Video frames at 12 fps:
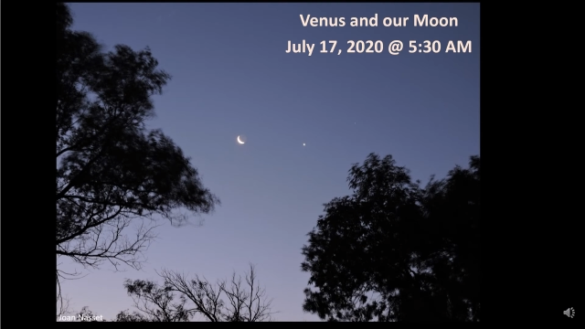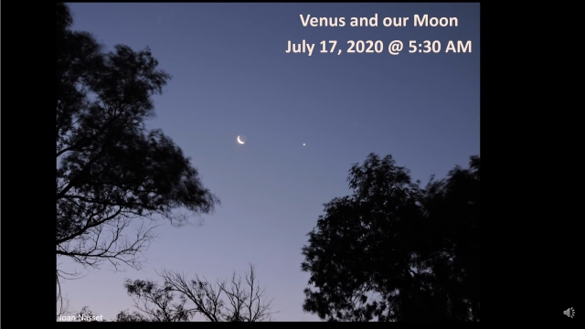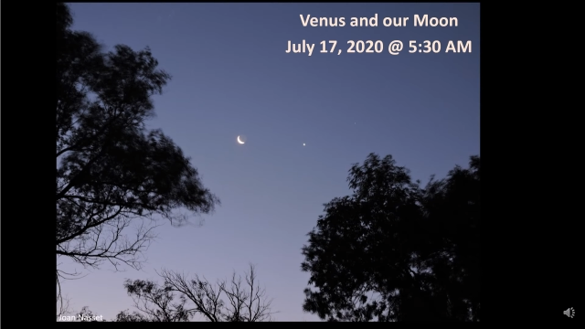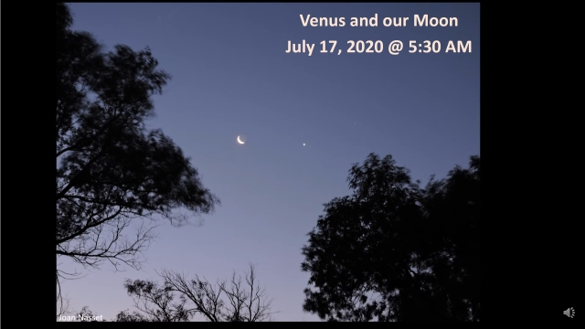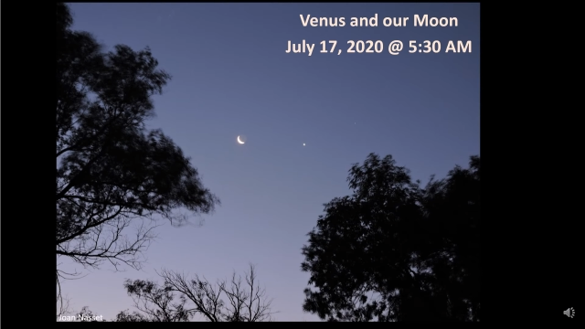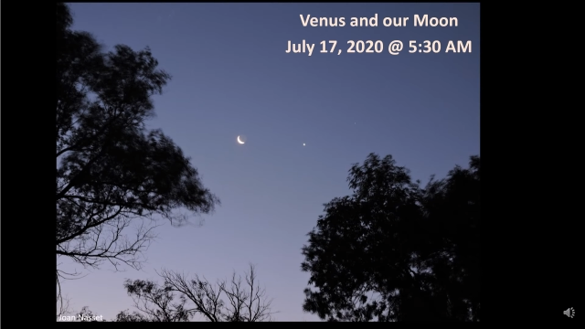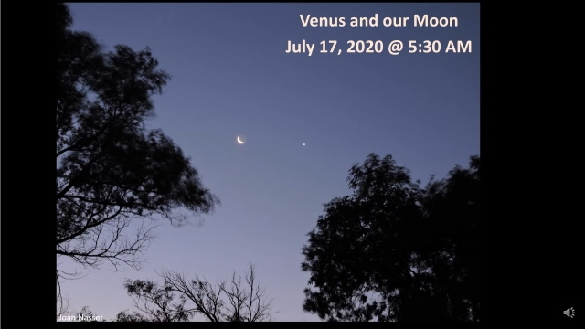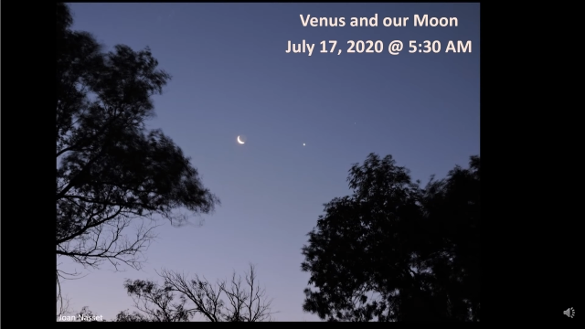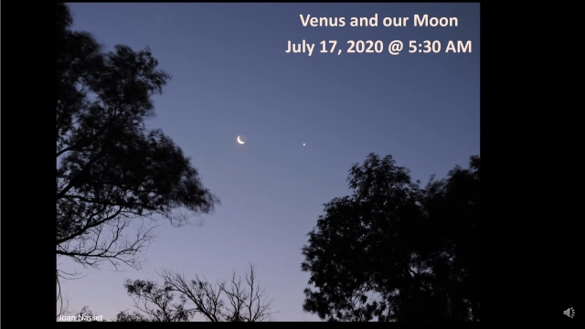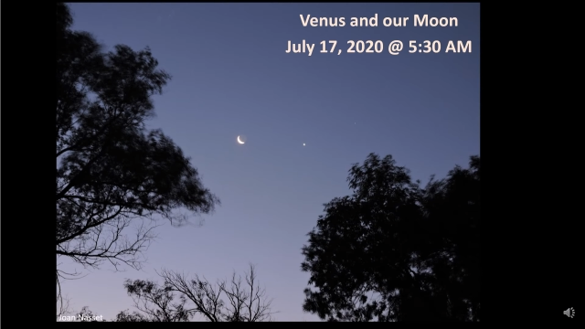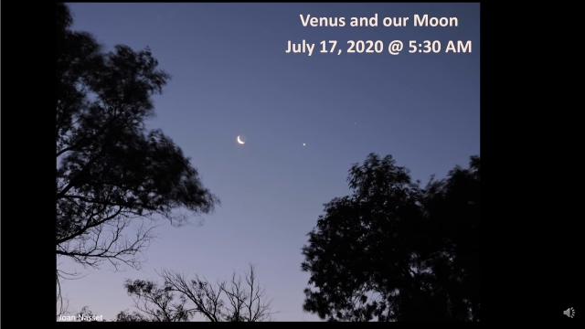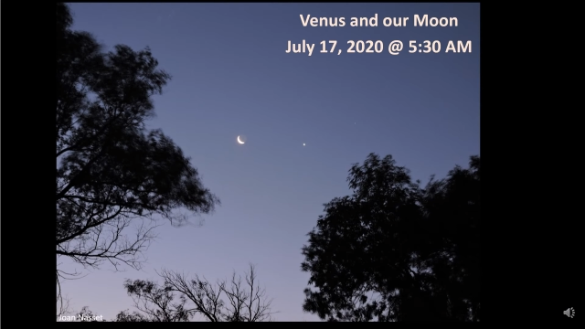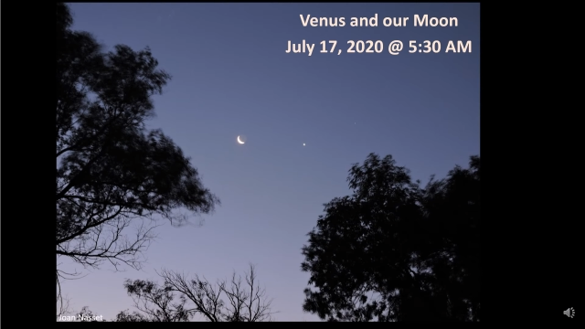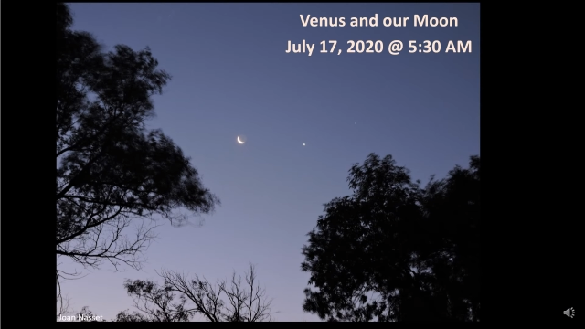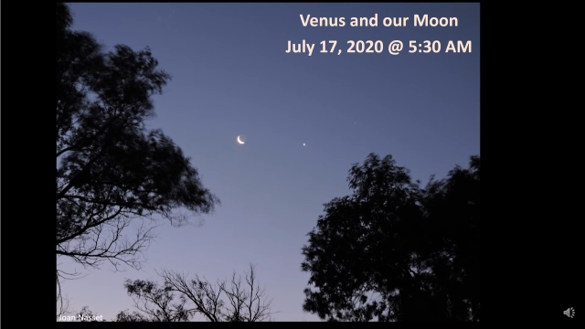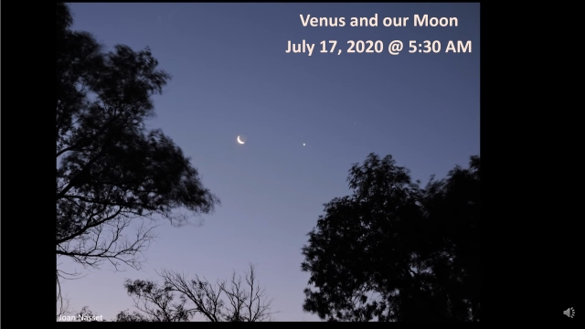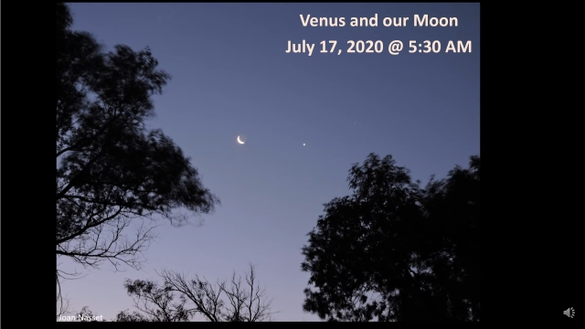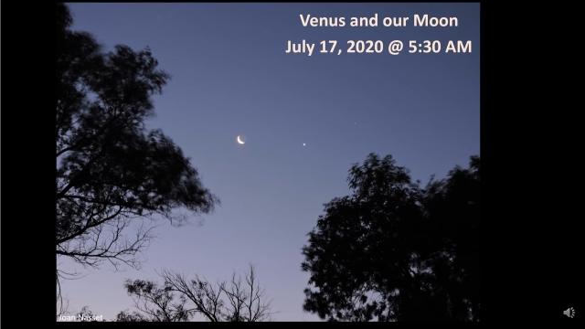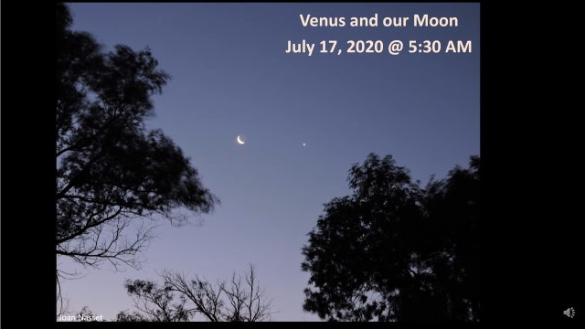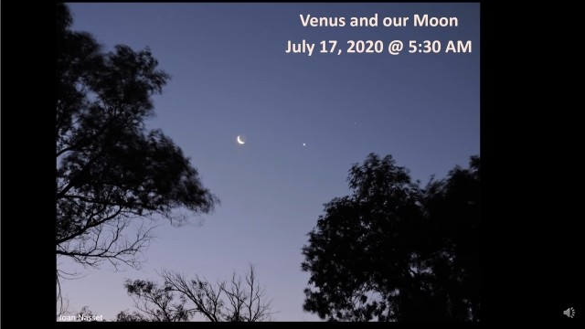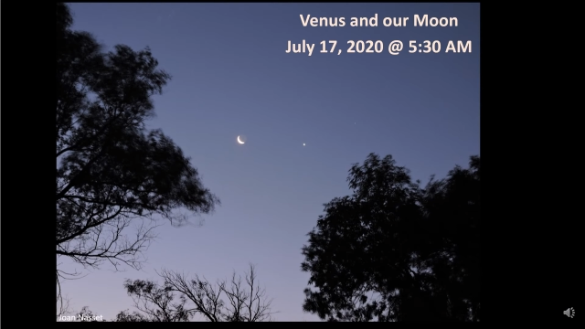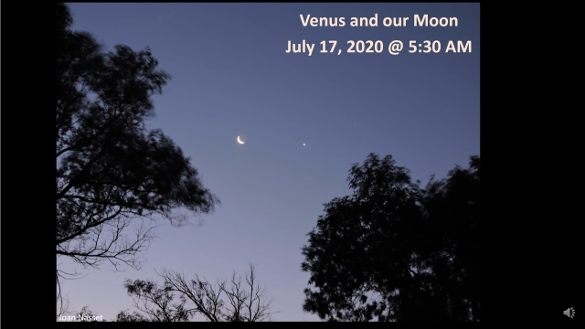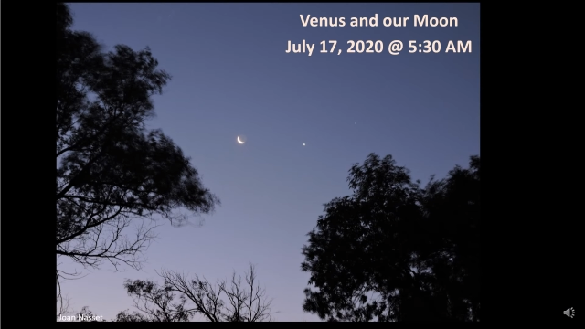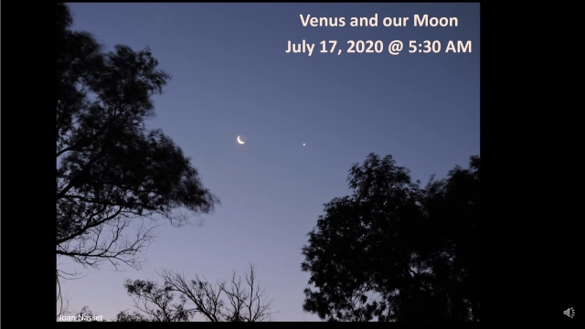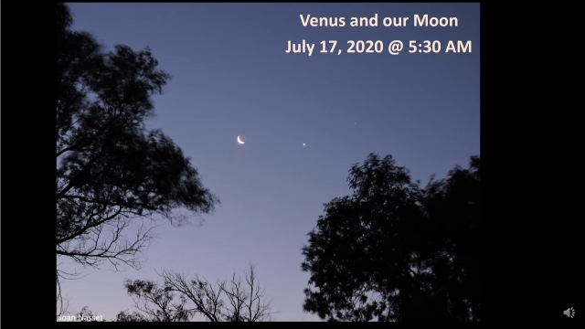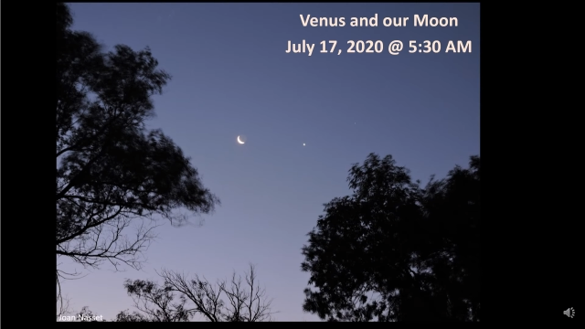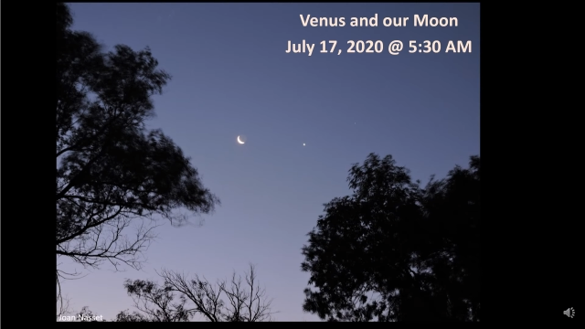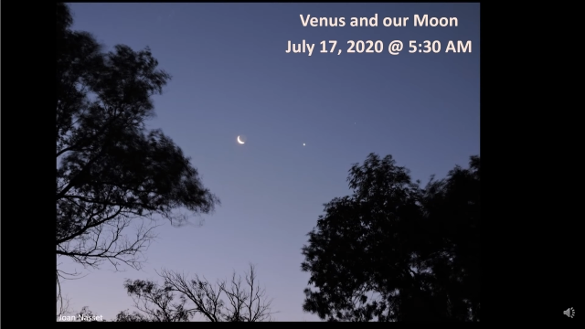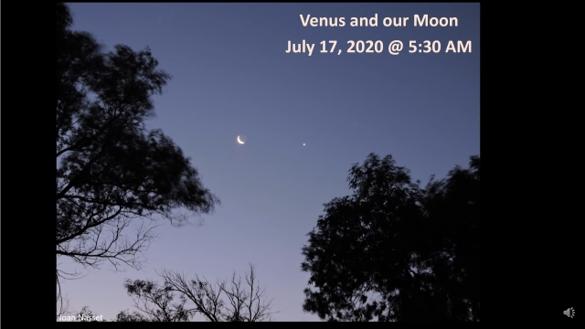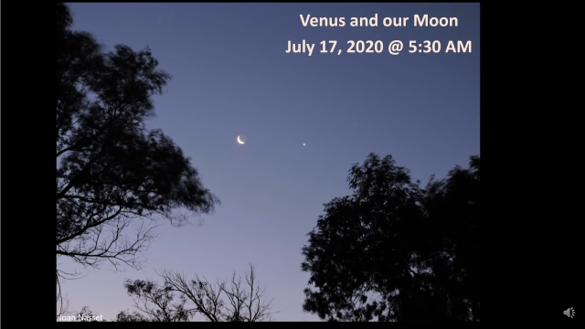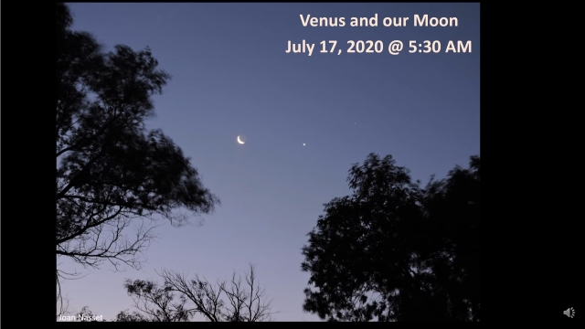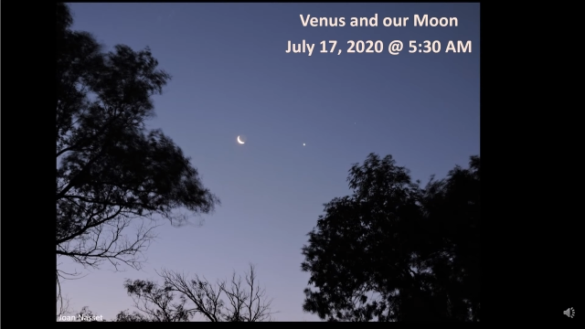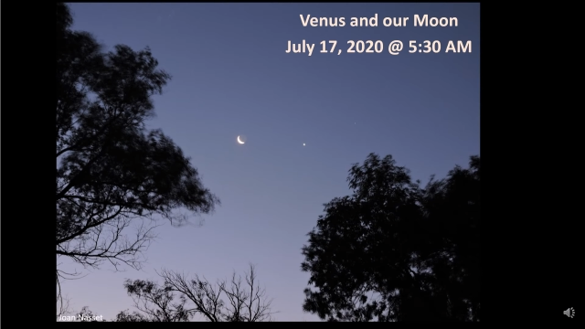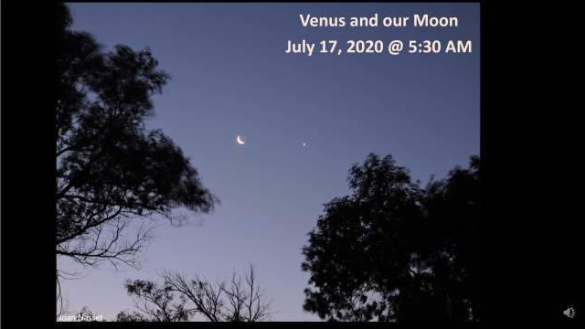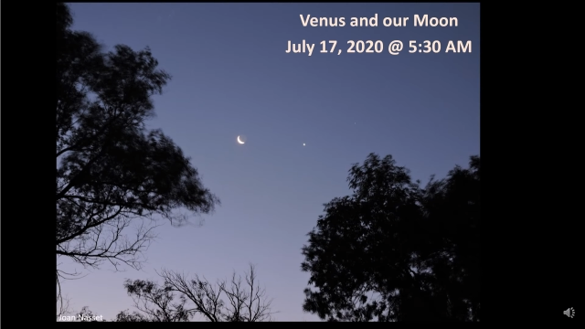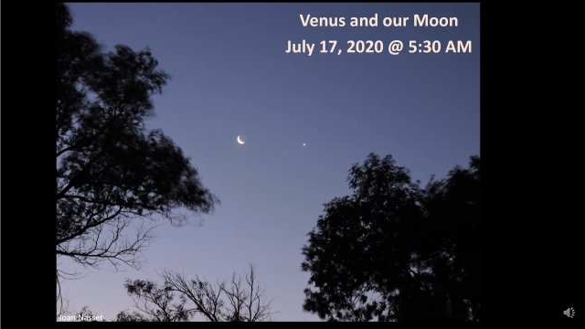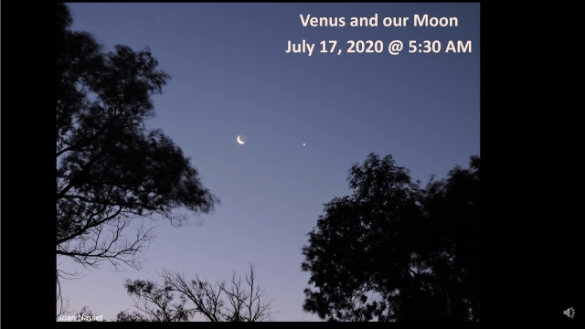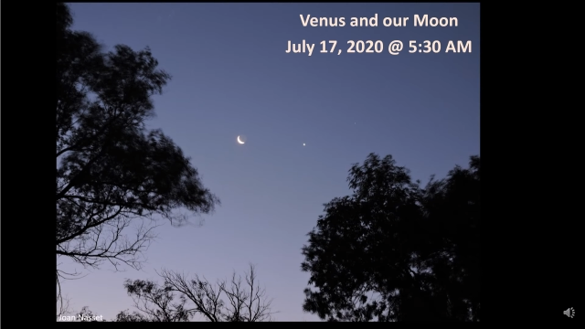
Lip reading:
(no speaker visible)